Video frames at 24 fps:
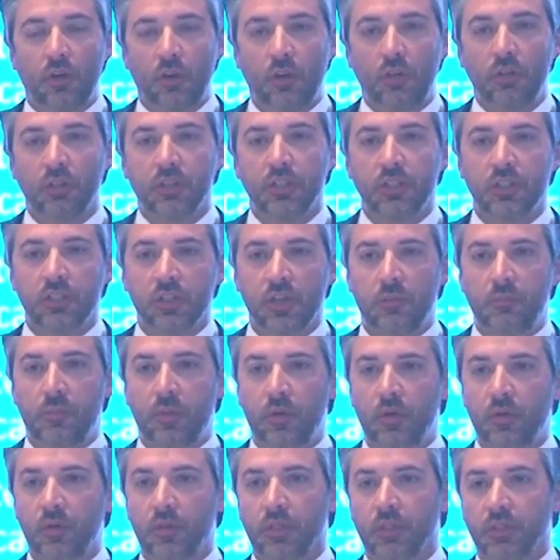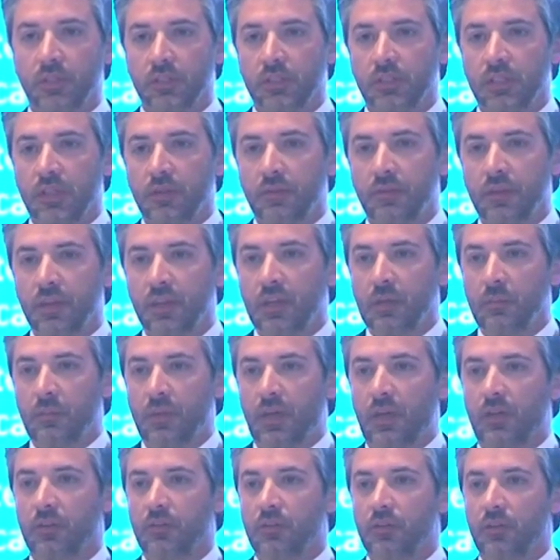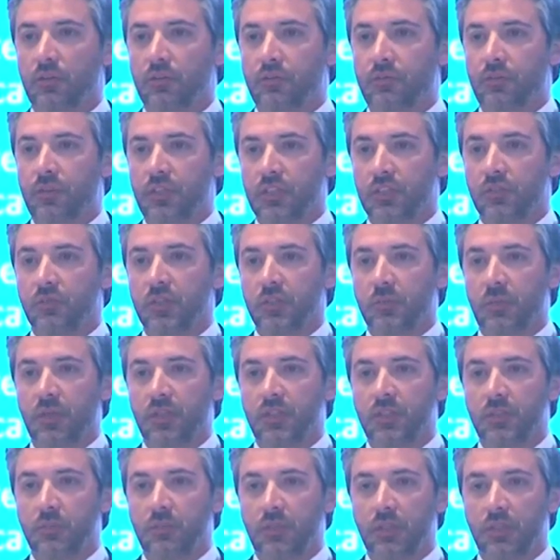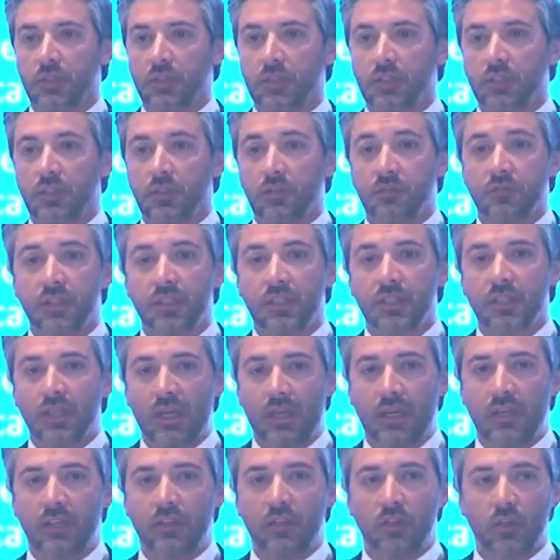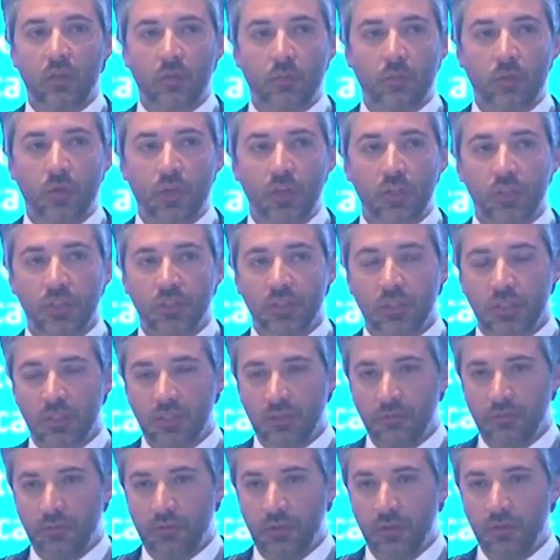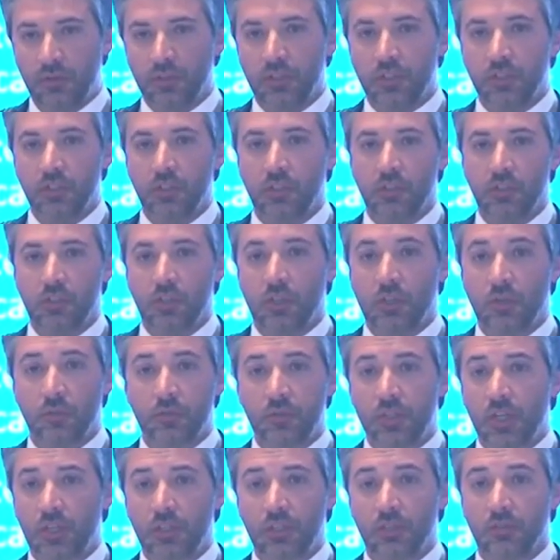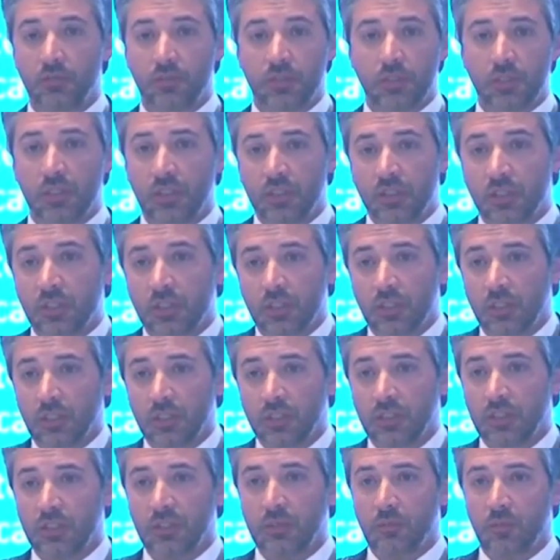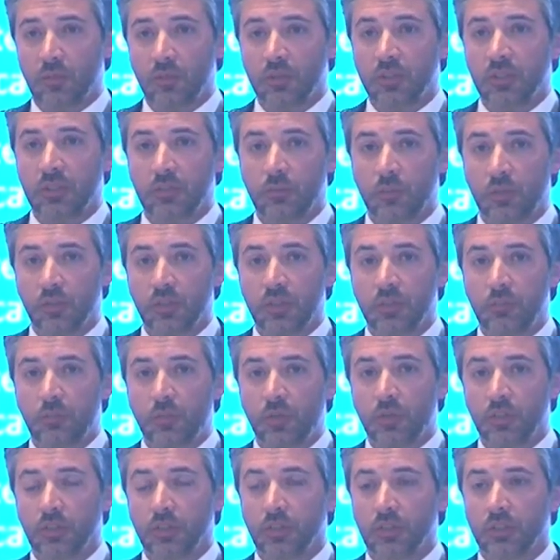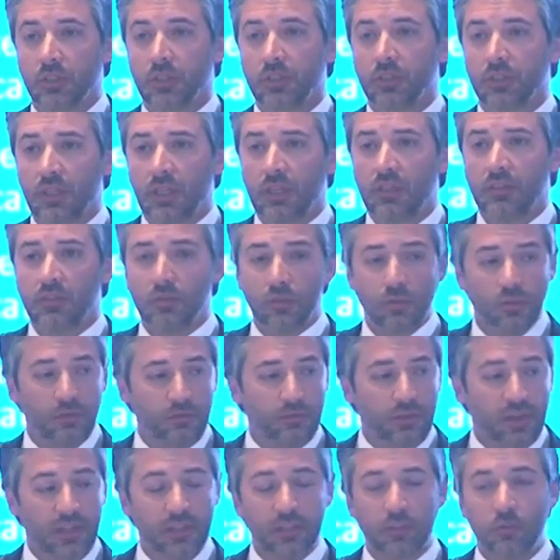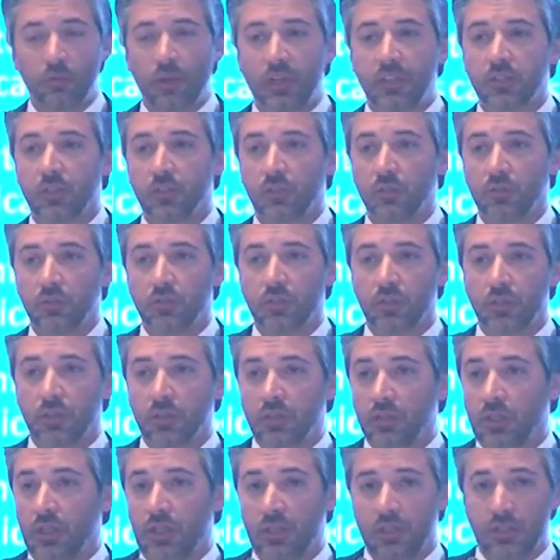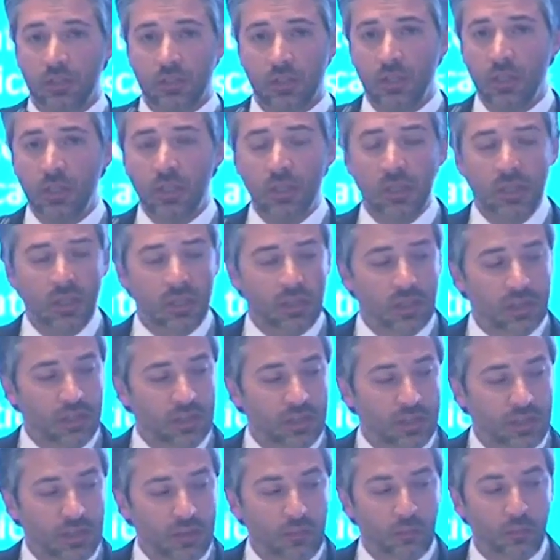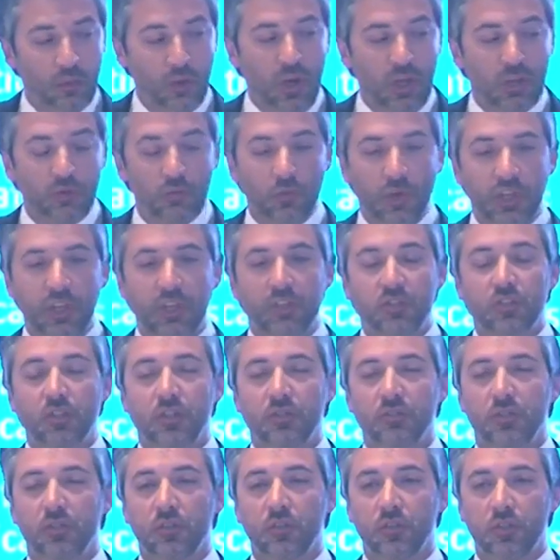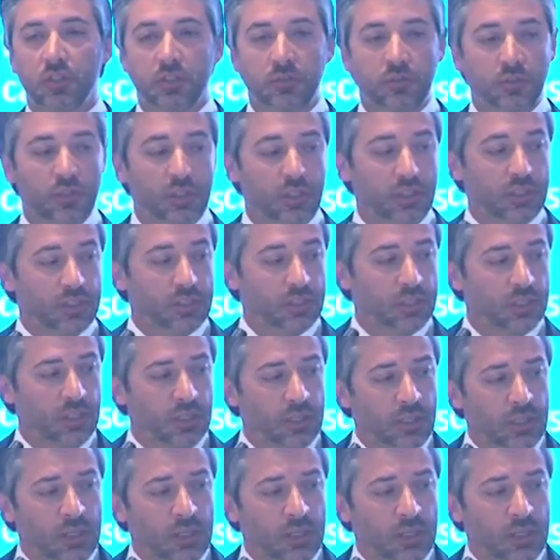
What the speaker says: all these components and think about your first responsibility of designing your projects and focusing on your objectives. It still is the most important. Then you'll find the right solutions. There's a broad range of solutions for this.